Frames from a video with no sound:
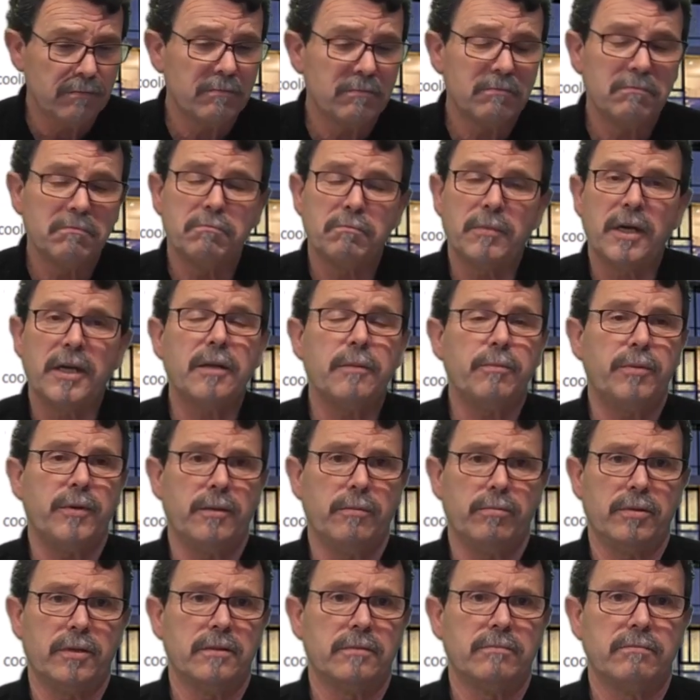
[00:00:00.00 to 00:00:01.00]
many
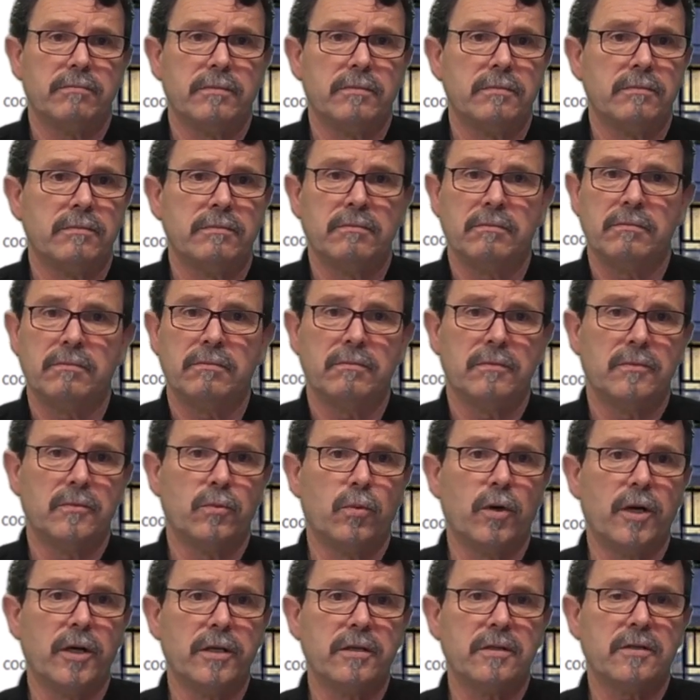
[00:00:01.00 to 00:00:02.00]
people.
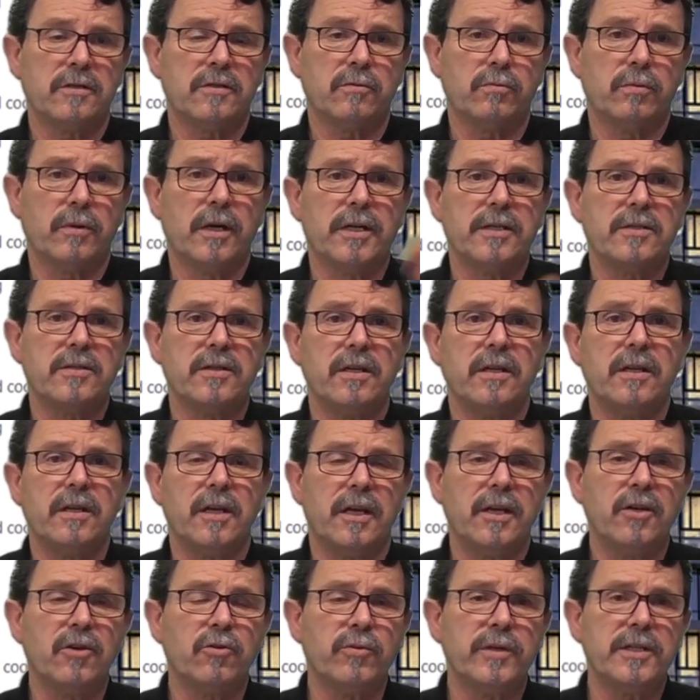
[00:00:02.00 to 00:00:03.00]
One is rising,
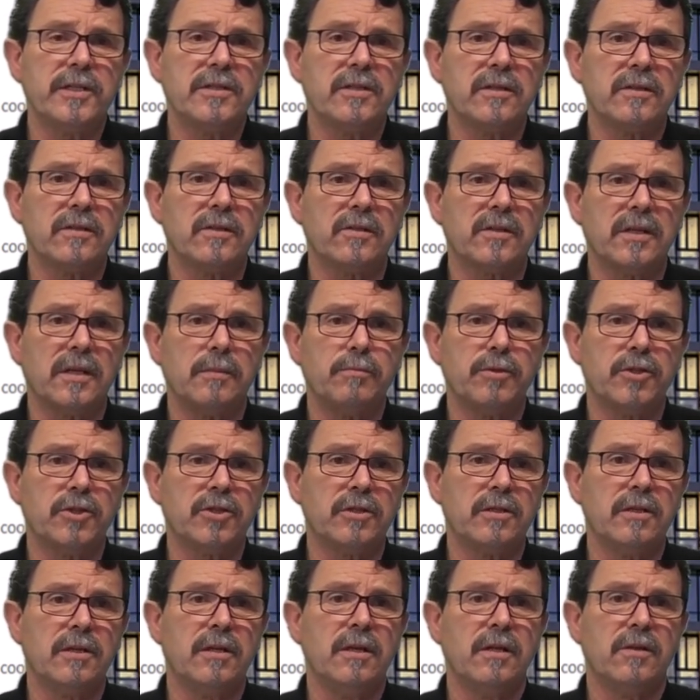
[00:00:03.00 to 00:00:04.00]
increasing the
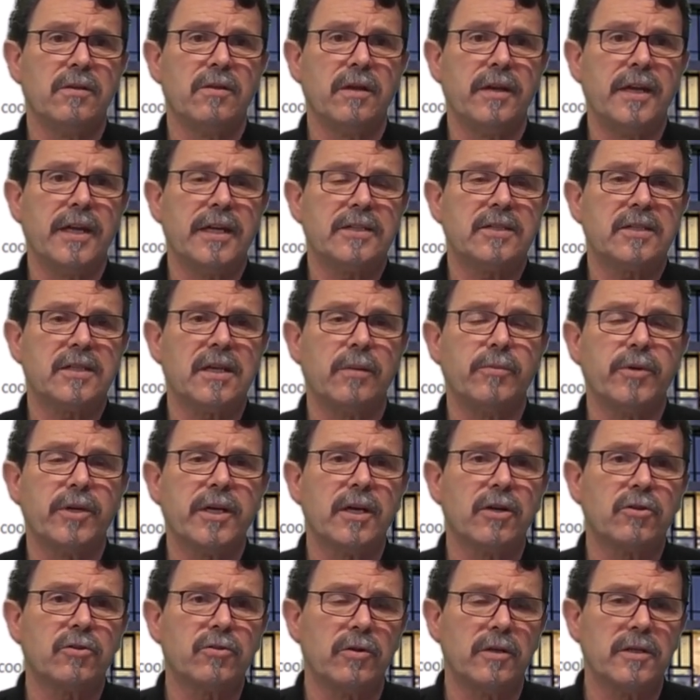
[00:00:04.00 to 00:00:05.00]
temperature, the next coming
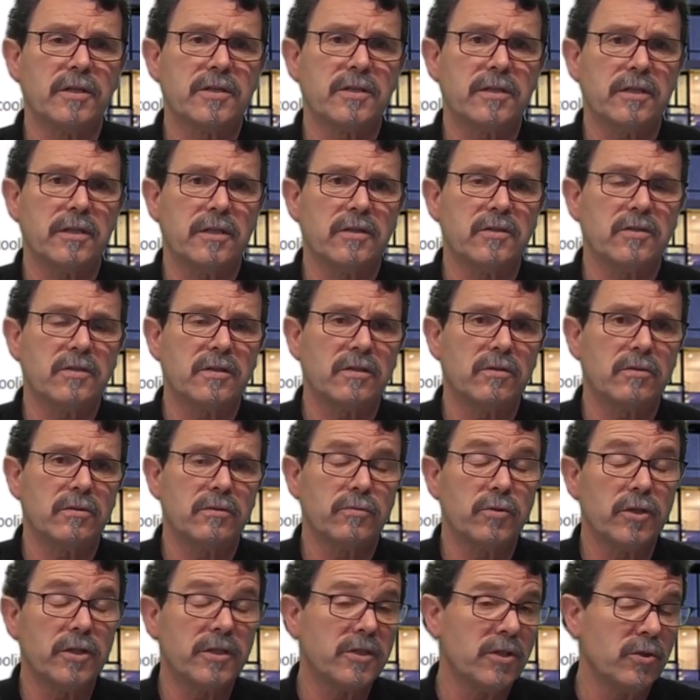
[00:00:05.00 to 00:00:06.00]
across is
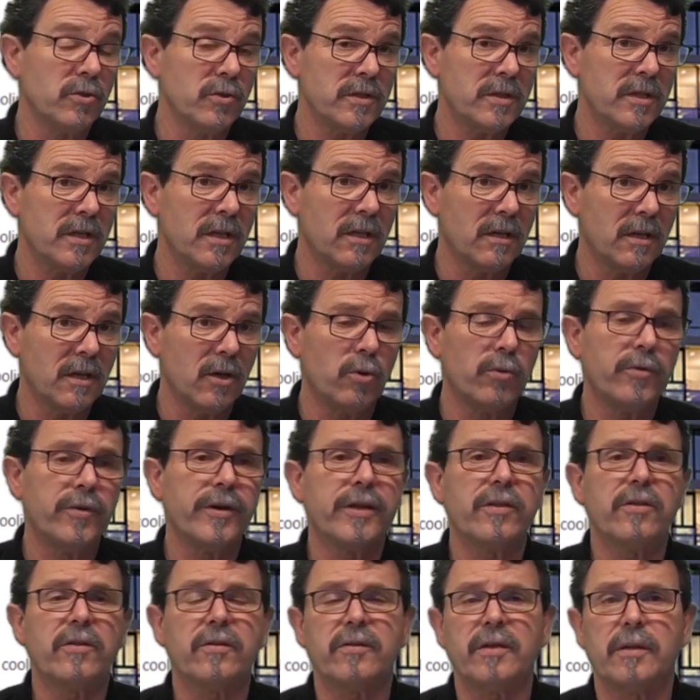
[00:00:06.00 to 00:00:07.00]
reducing, lowering
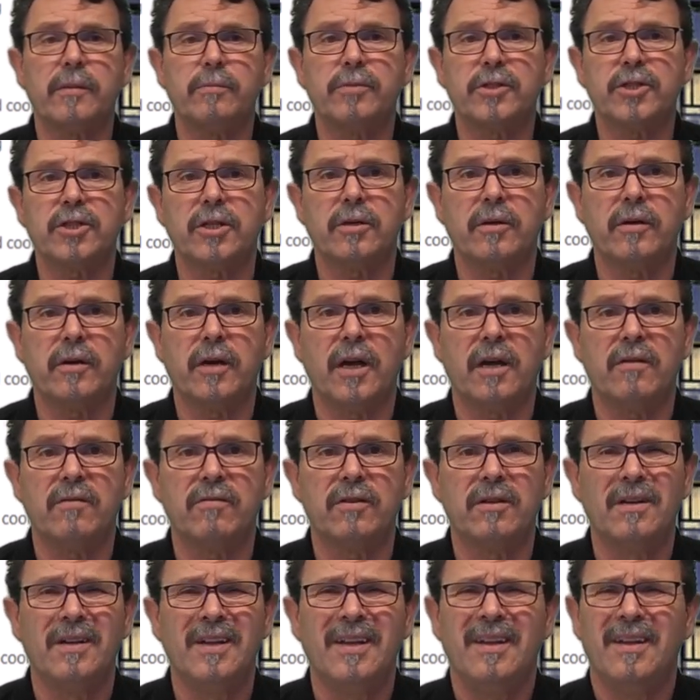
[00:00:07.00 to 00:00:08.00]
the temperature, however.
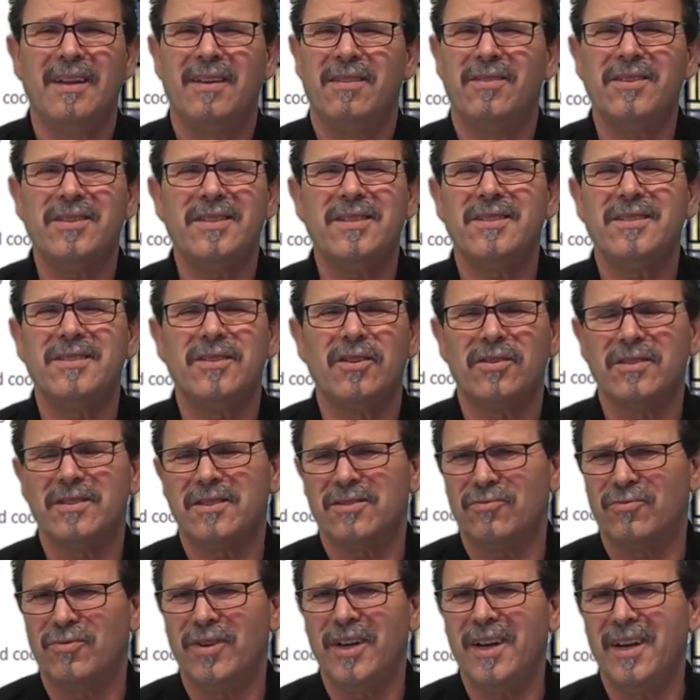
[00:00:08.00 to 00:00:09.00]
This is not
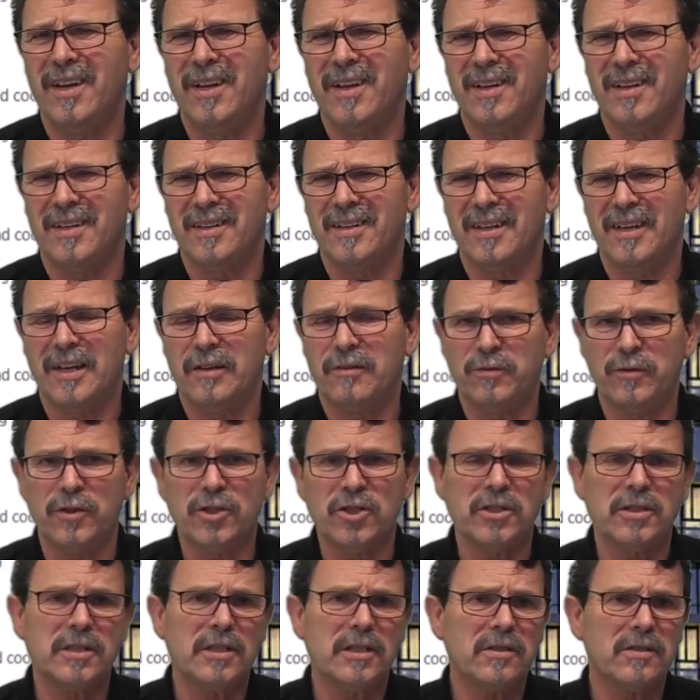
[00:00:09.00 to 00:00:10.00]
really
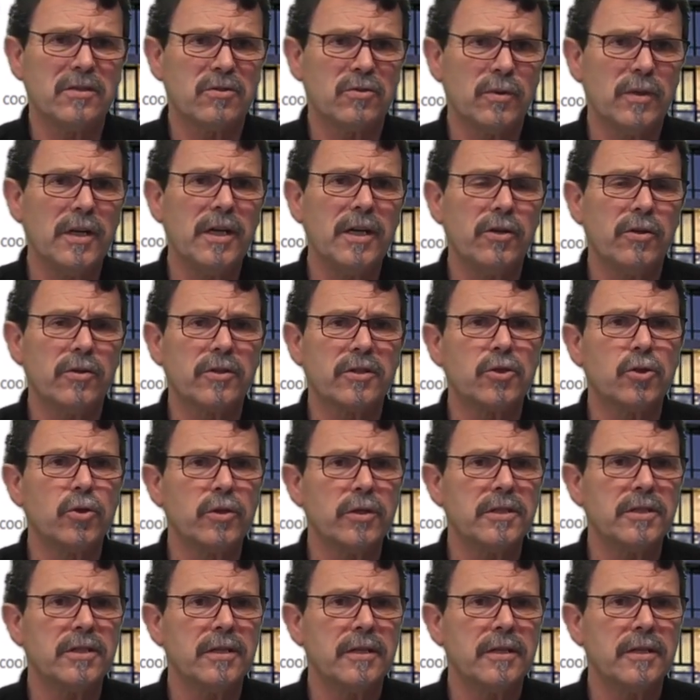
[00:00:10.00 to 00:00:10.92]
efficient, and it's really not good,